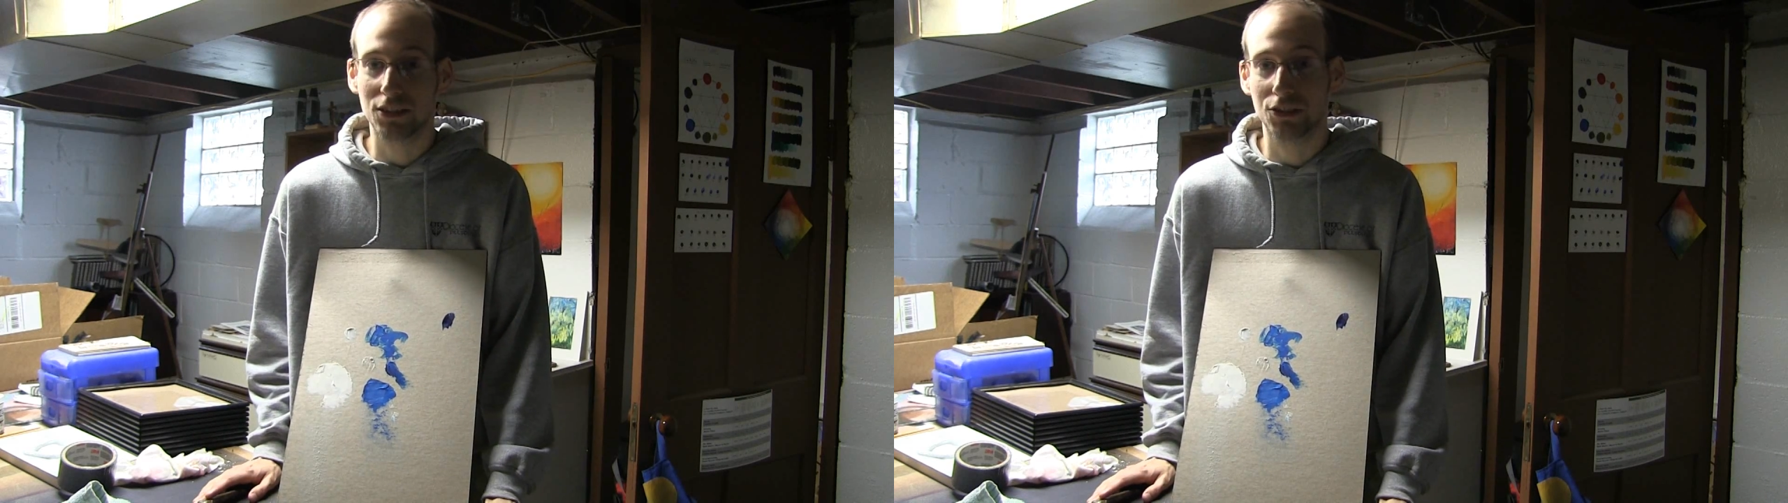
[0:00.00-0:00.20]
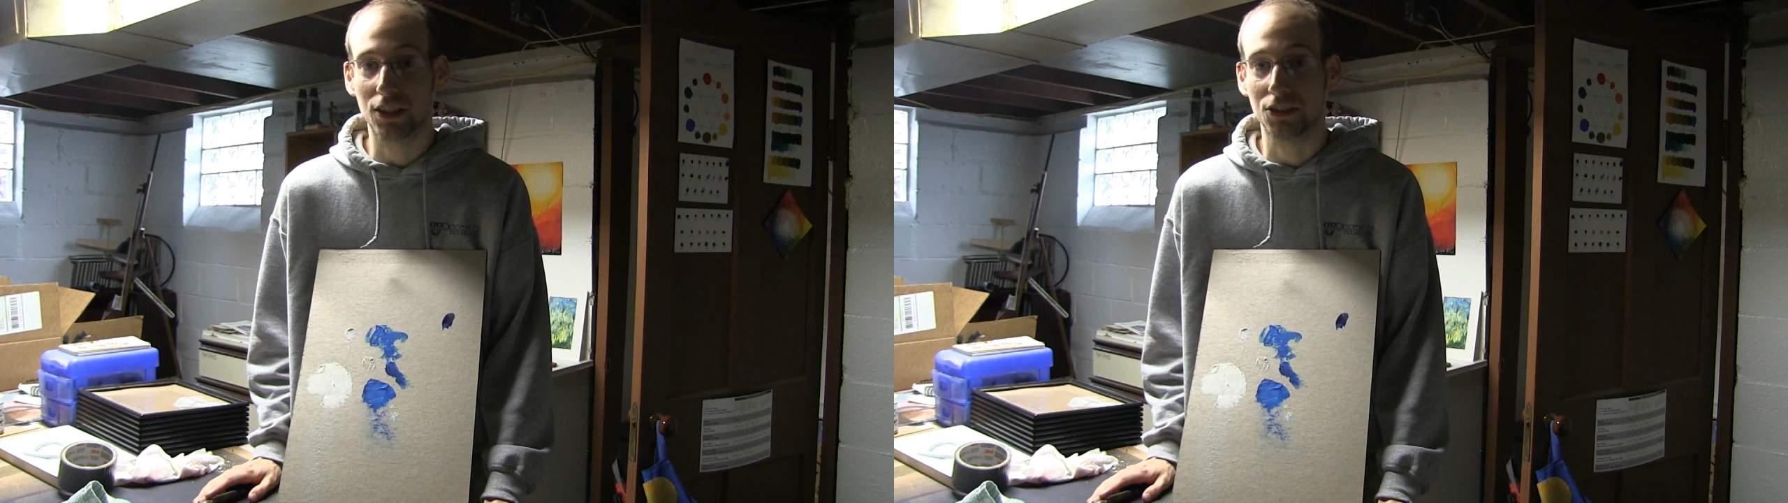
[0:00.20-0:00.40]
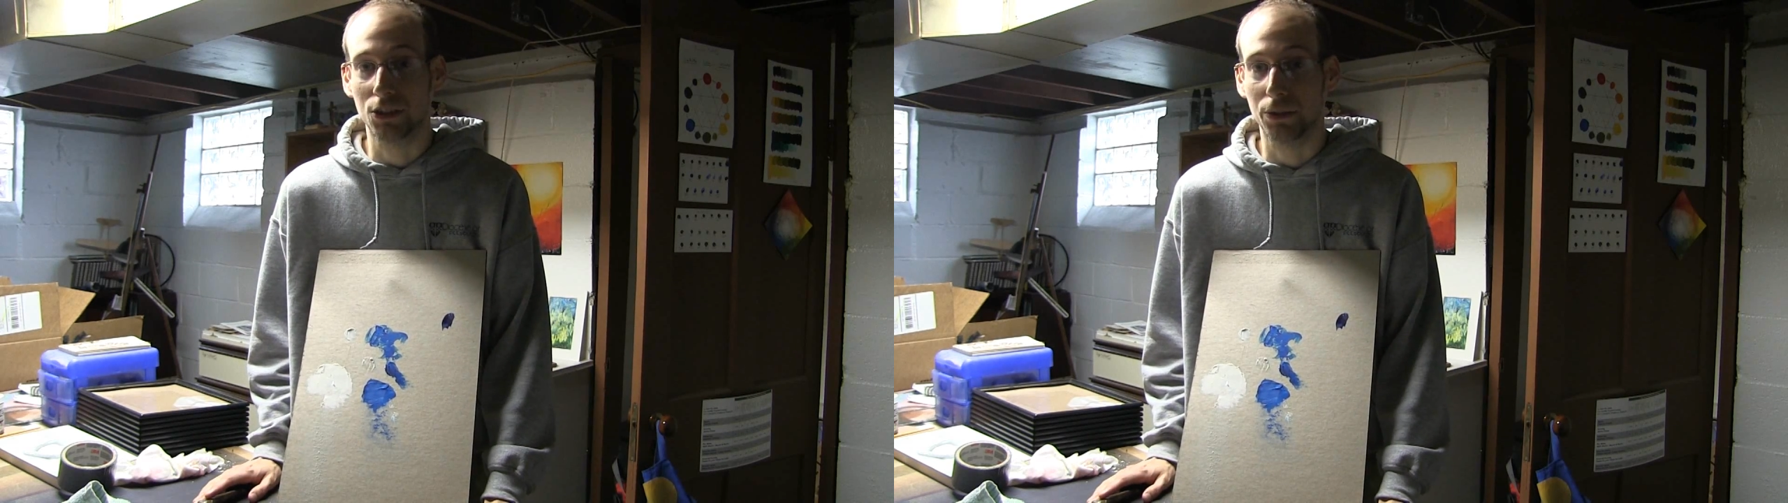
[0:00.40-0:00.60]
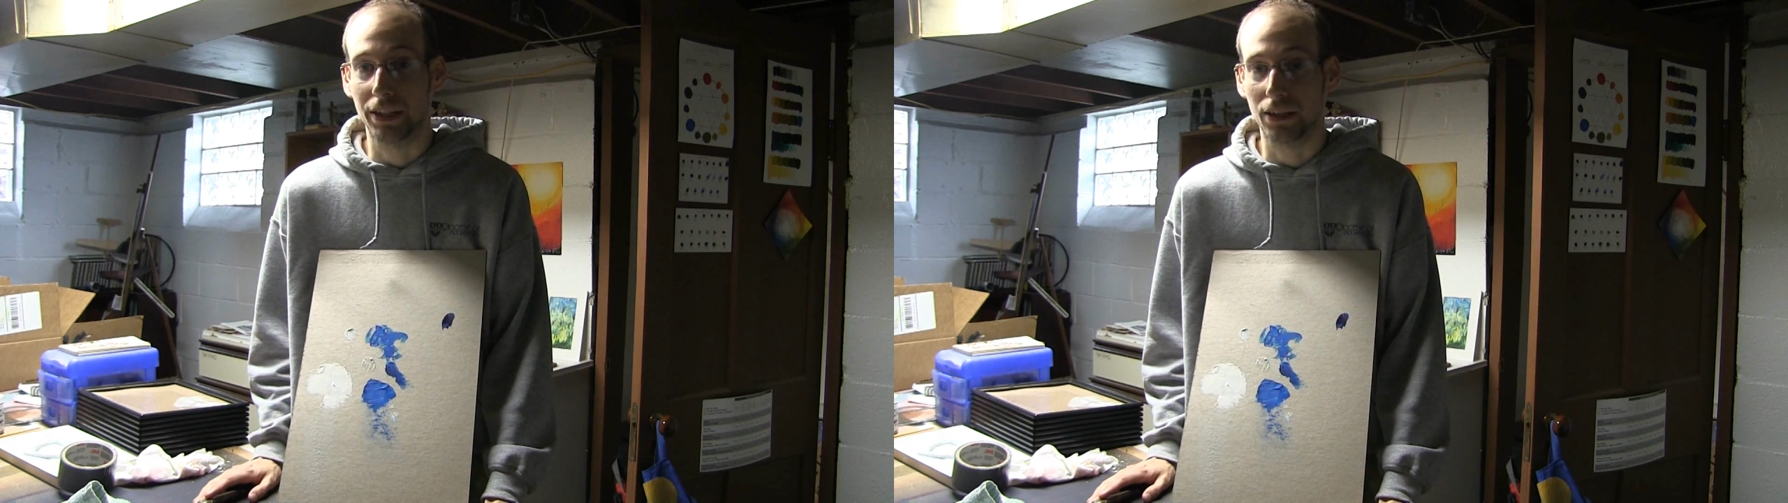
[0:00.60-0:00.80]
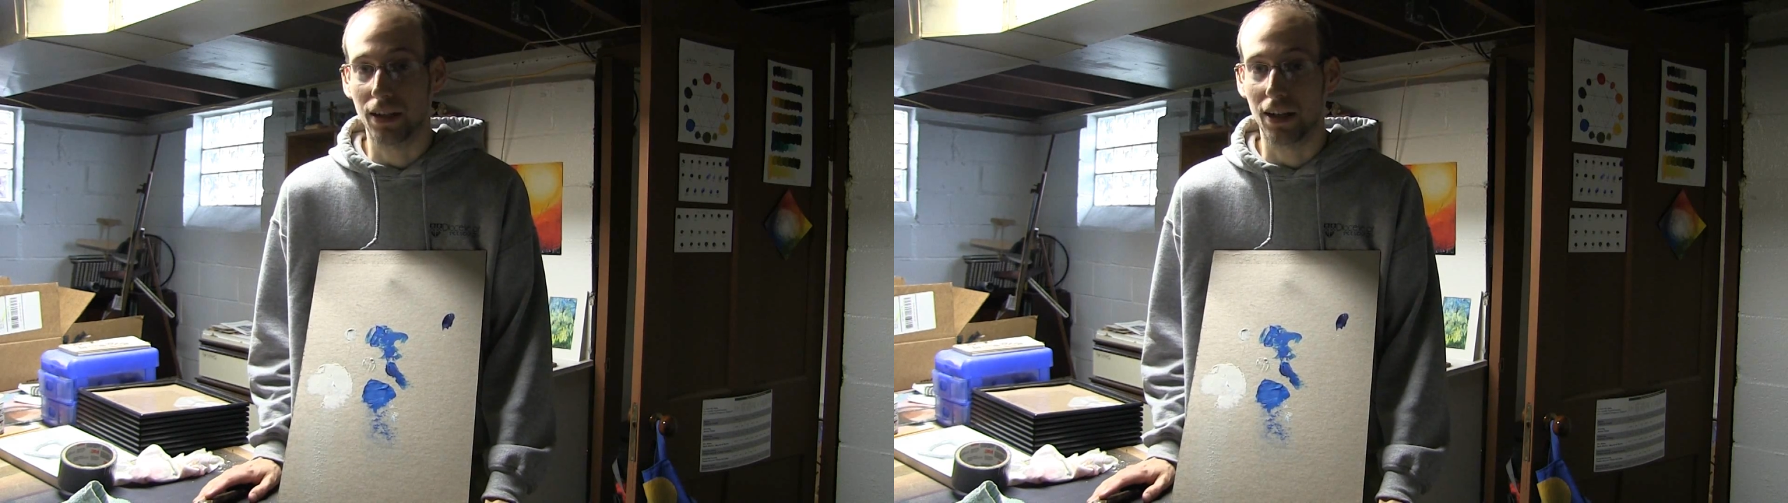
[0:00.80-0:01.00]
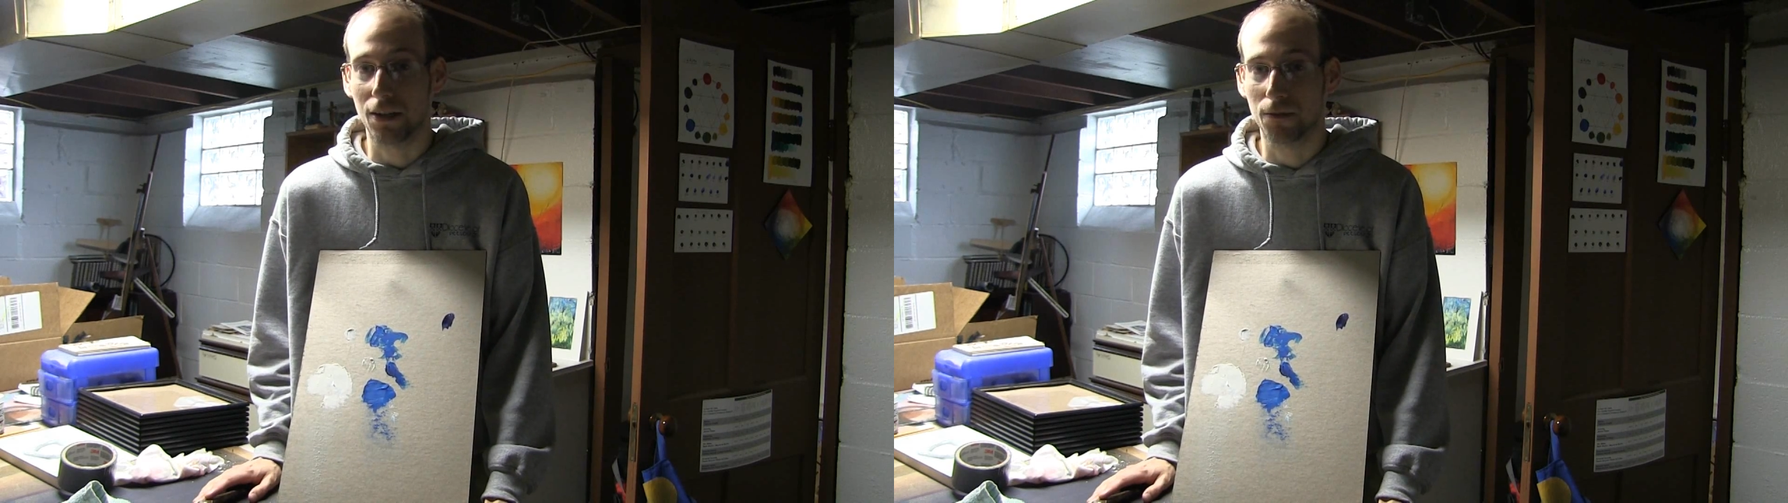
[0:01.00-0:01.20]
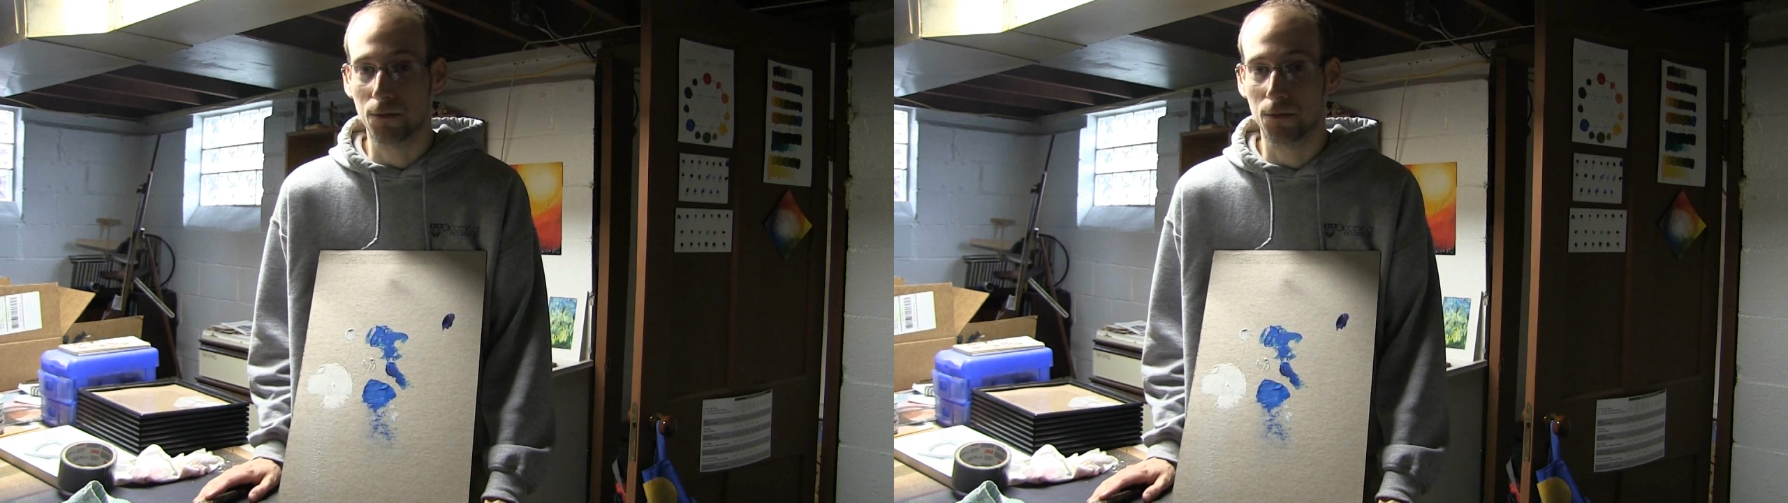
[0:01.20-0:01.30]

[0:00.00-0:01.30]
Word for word: suggest doing it uh,